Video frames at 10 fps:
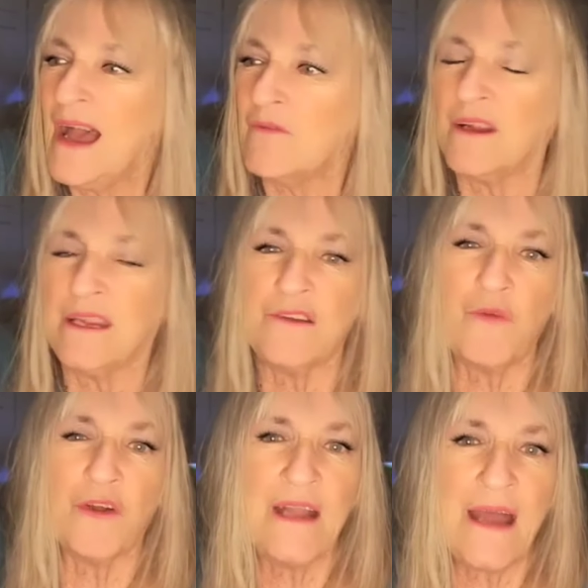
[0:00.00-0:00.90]
I don't want to get no
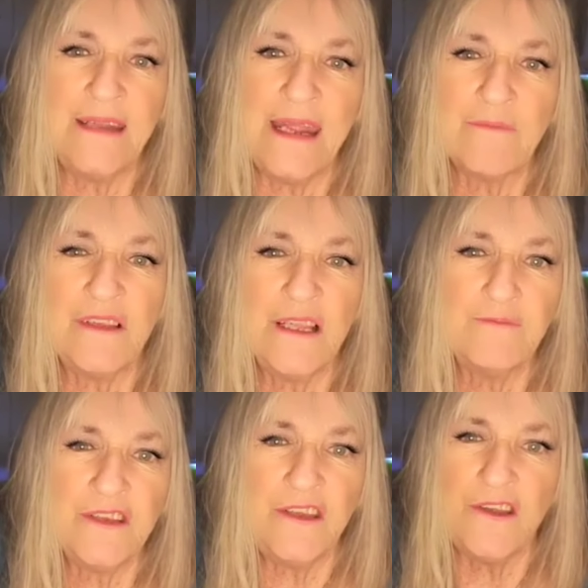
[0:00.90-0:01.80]
more goddamn
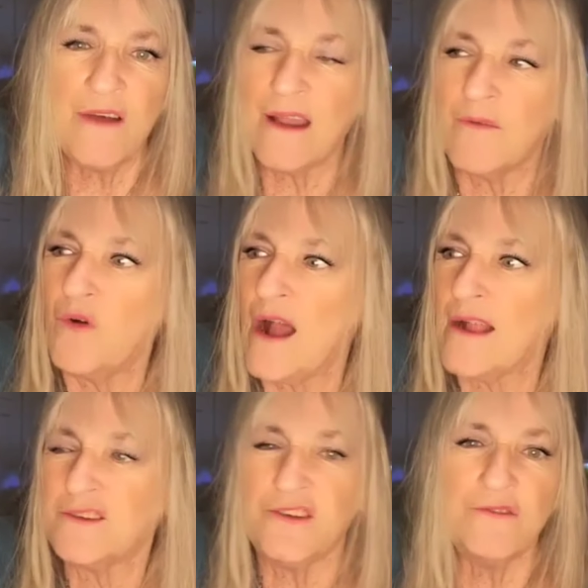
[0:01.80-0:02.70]
clips of you. I don't
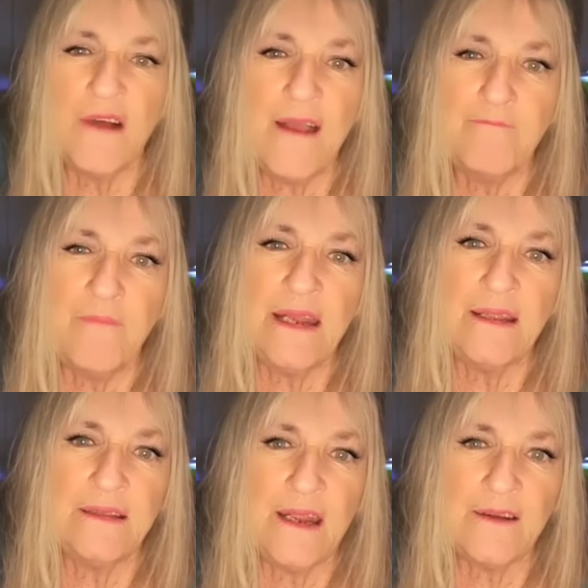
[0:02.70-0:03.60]
watch you. I haven't been
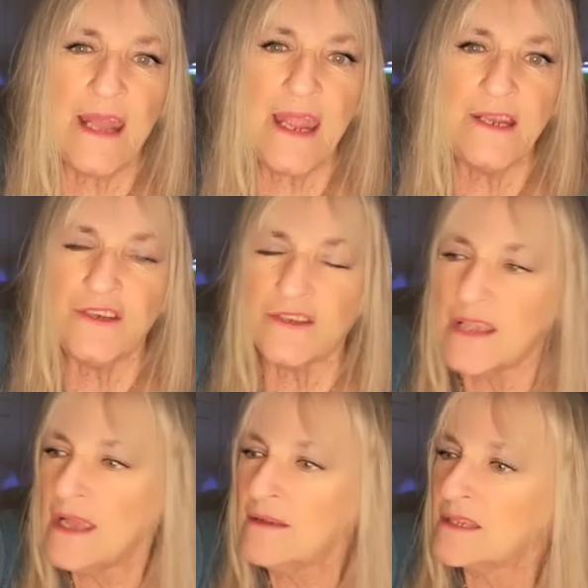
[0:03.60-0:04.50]
in there in ages.